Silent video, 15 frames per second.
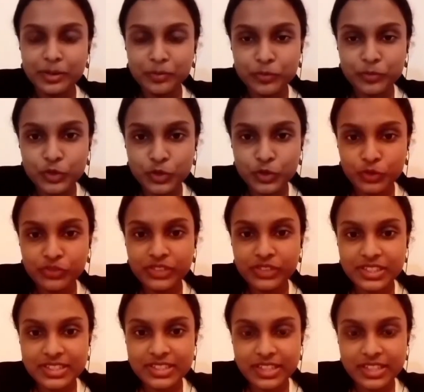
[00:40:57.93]
So
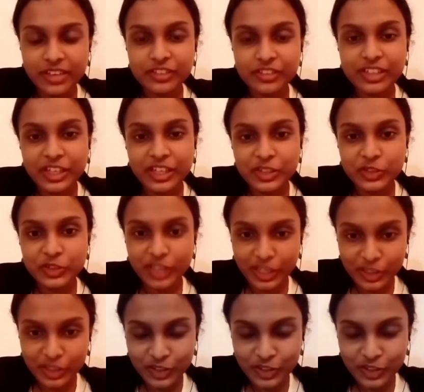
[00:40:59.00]
first, I would like to thank you,